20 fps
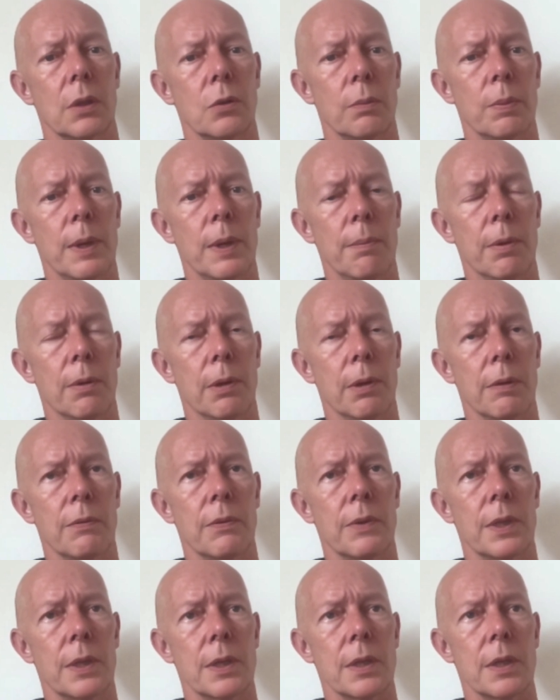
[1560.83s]
people if
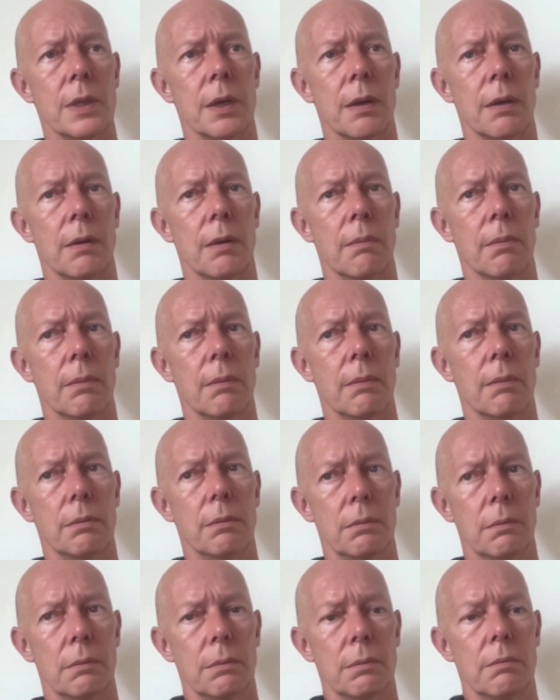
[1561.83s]
it's
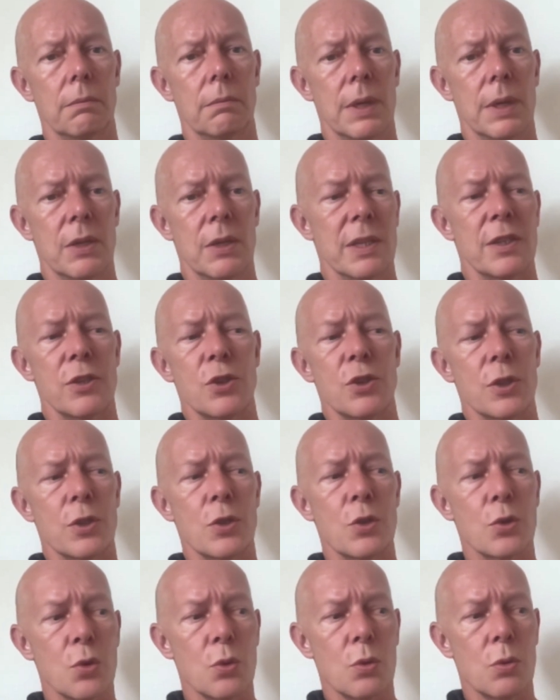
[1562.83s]
because it's
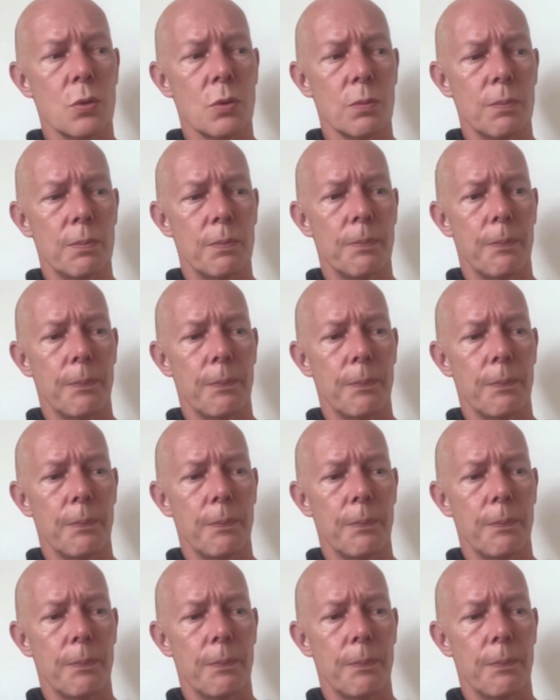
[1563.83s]
just too